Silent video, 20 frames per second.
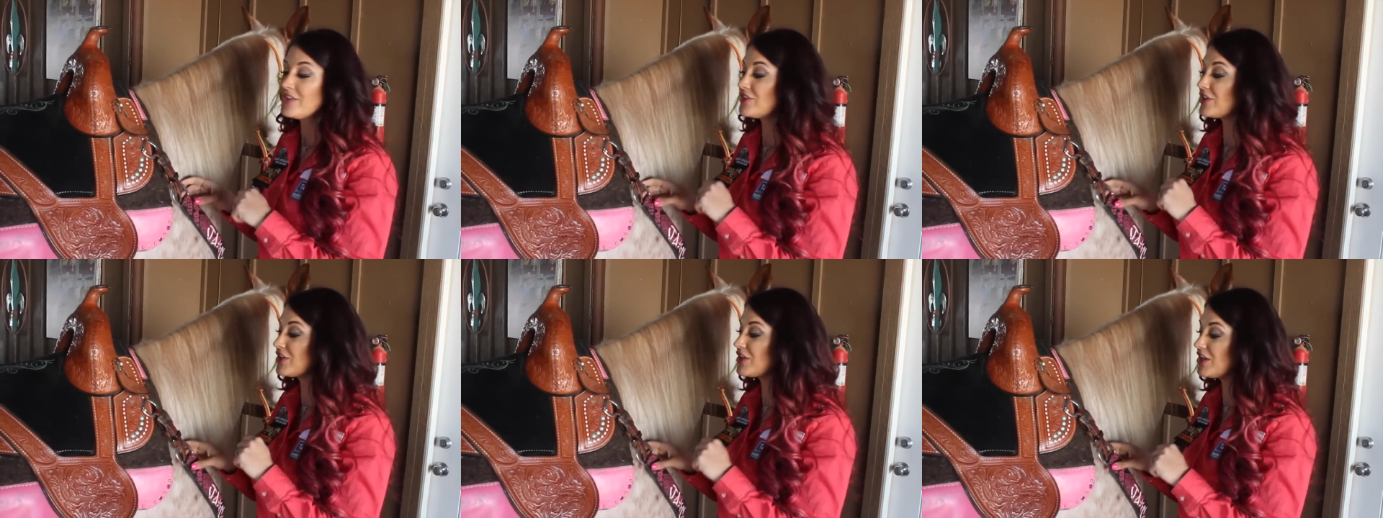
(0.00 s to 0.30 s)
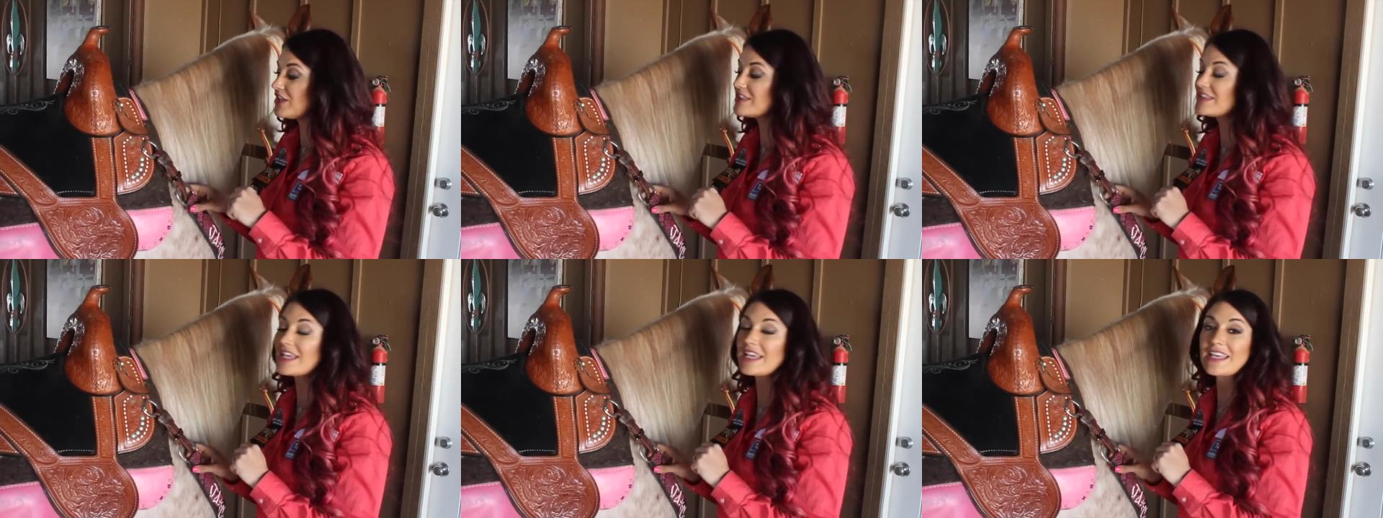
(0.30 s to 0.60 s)
The
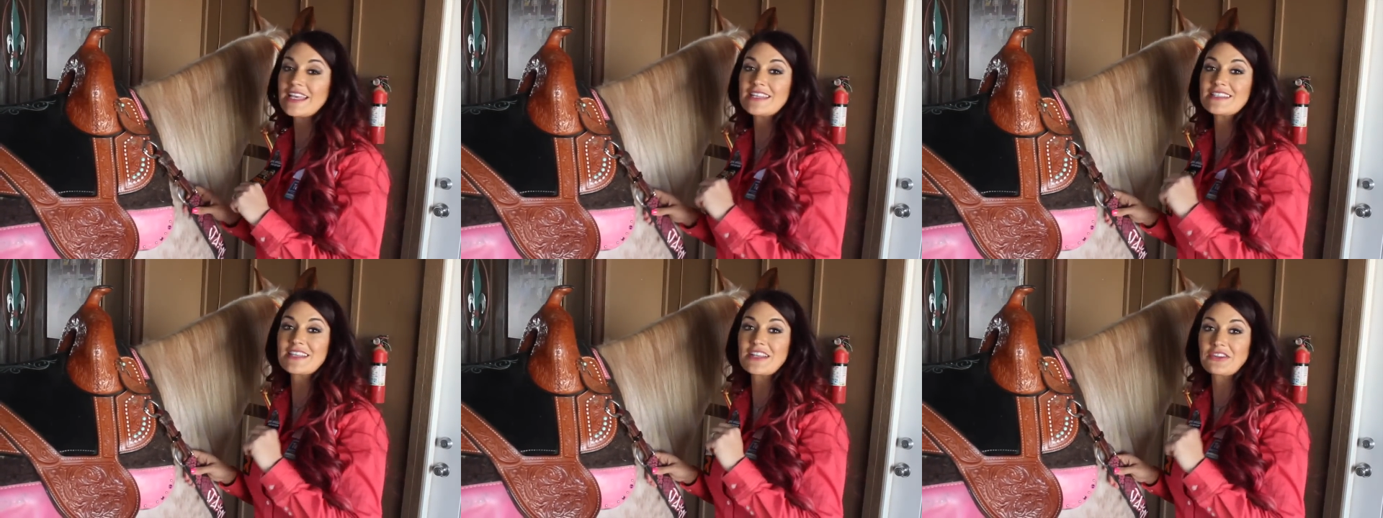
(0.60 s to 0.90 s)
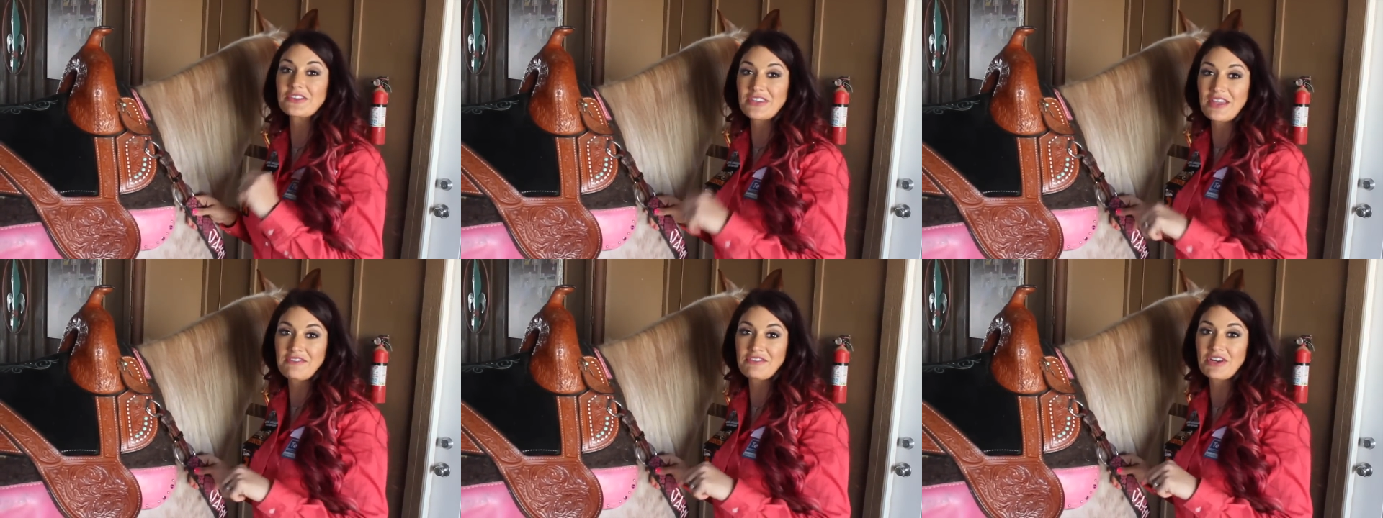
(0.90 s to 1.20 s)
good thing is
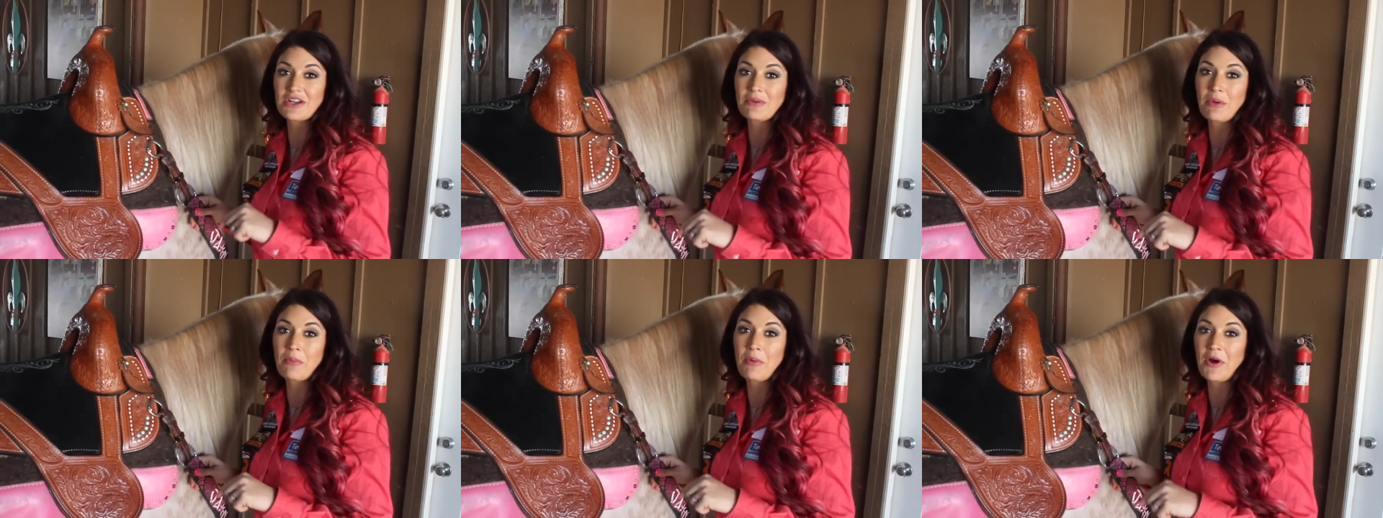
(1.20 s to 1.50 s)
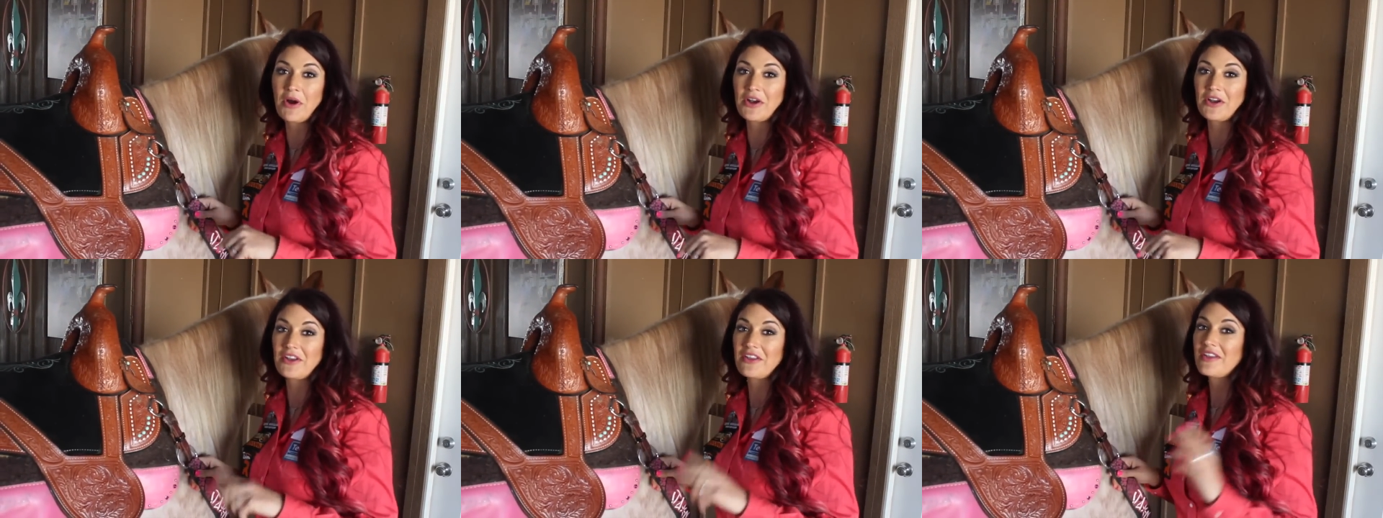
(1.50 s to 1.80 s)
it'll never come
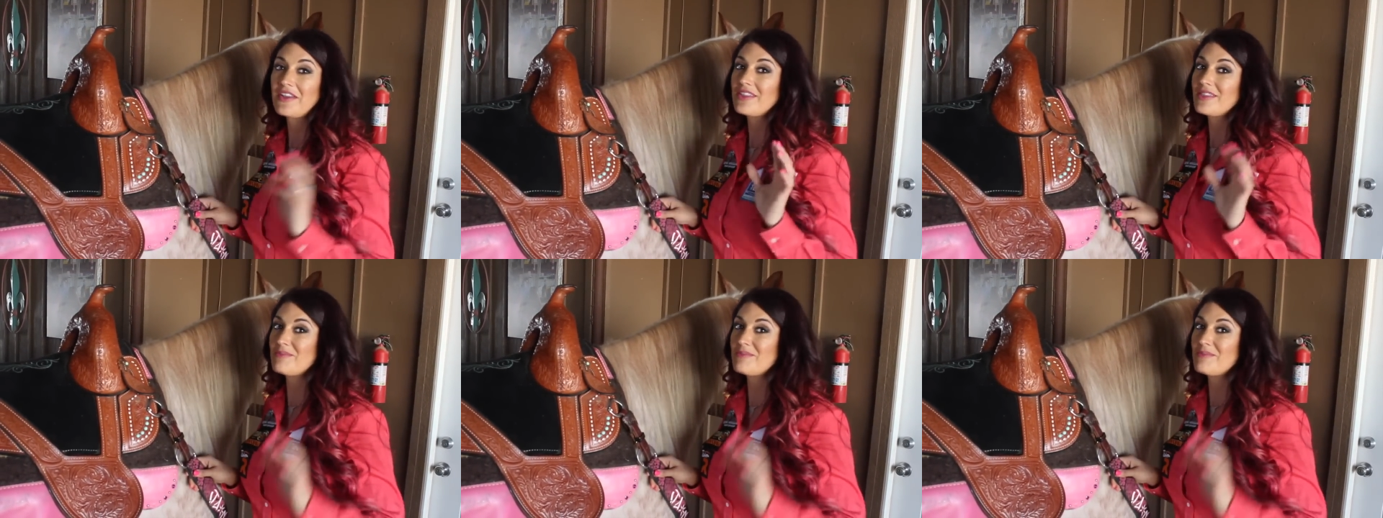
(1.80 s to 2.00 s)
apart.